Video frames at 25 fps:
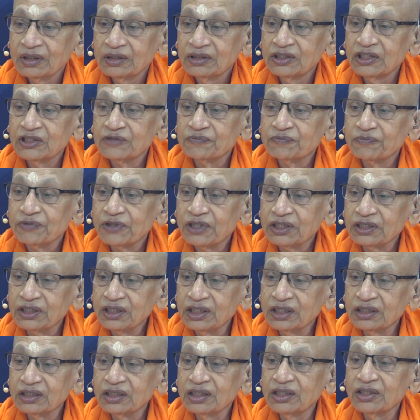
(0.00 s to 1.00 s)
this
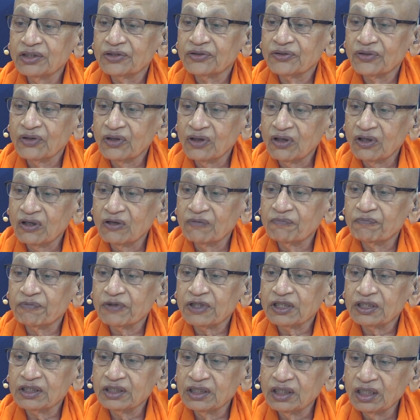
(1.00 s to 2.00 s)
pratiti, thought,
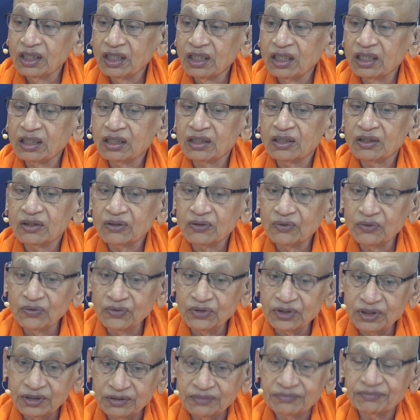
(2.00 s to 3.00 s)
pratyaya,
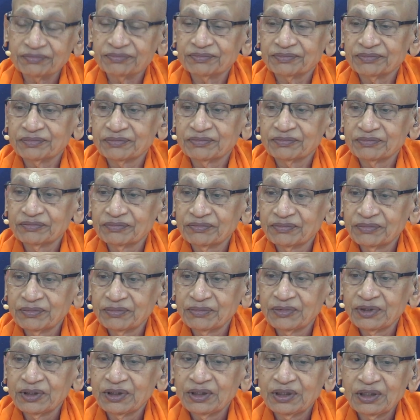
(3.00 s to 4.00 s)
conclusion,
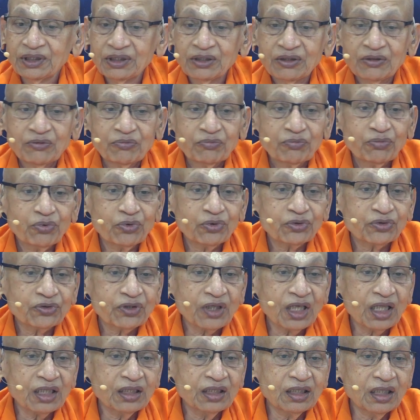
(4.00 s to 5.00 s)

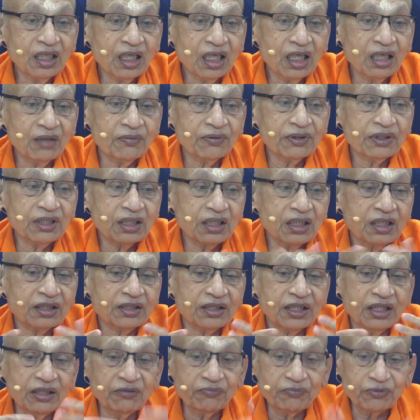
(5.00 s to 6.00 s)
putra adi labha, that
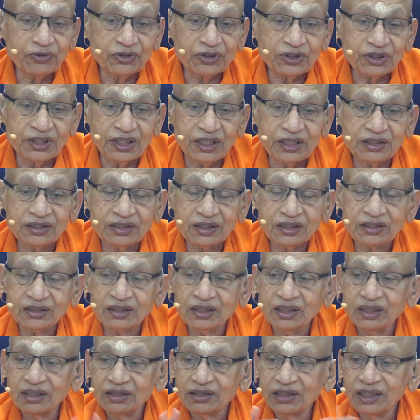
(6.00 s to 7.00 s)
attain putra,
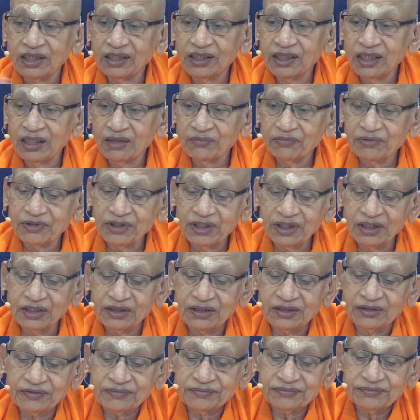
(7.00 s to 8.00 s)
etc., attain
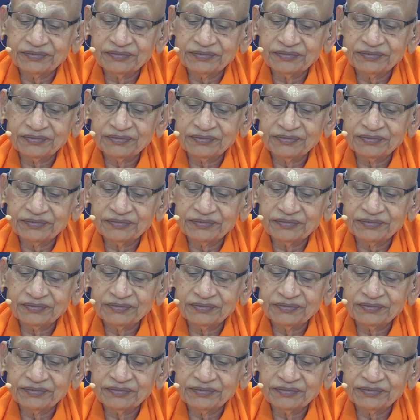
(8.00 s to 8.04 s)
happiness,